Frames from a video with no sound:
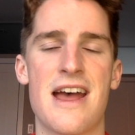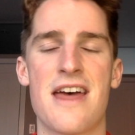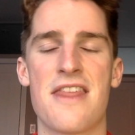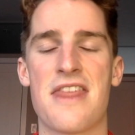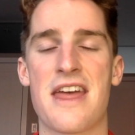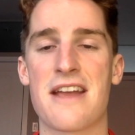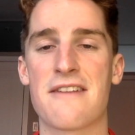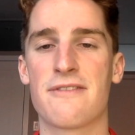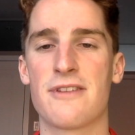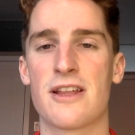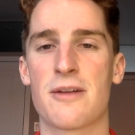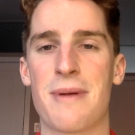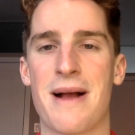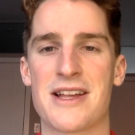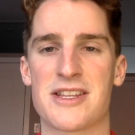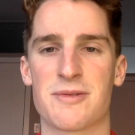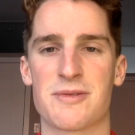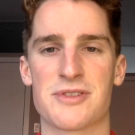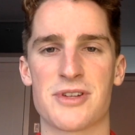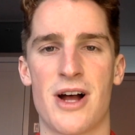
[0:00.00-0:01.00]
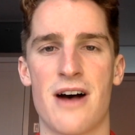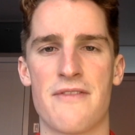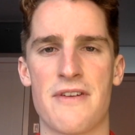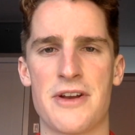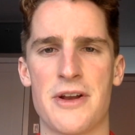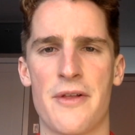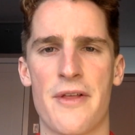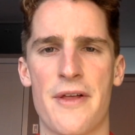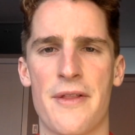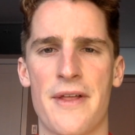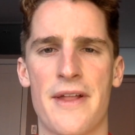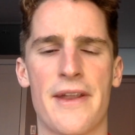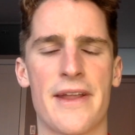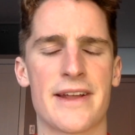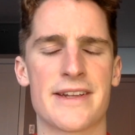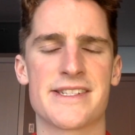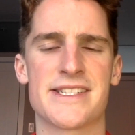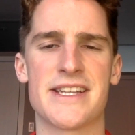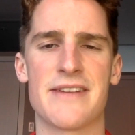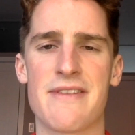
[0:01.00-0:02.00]
Thankfully, their passing was off. I know they only had
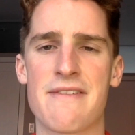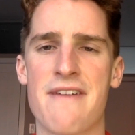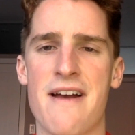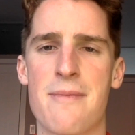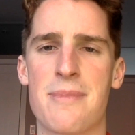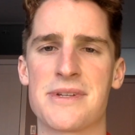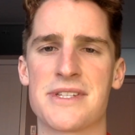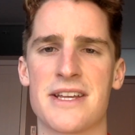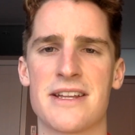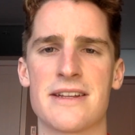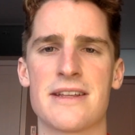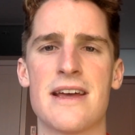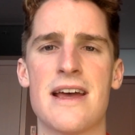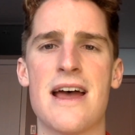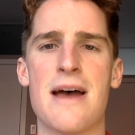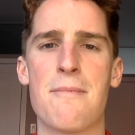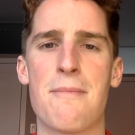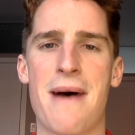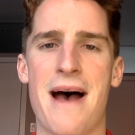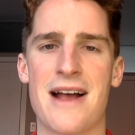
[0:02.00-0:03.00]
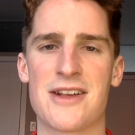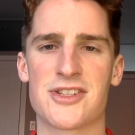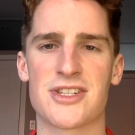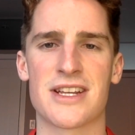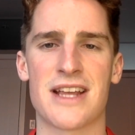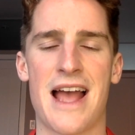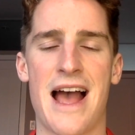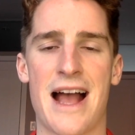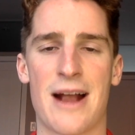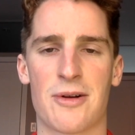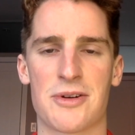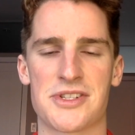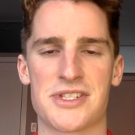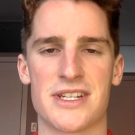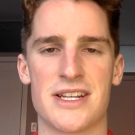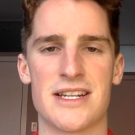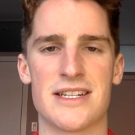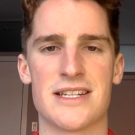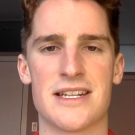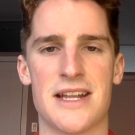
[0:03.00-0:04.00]
like 75% passing
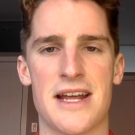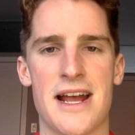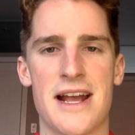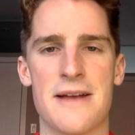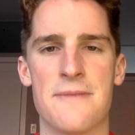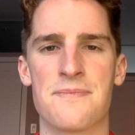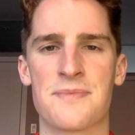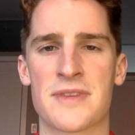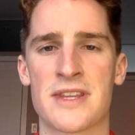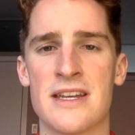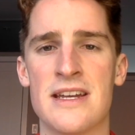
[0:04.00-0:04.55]
accuracy today.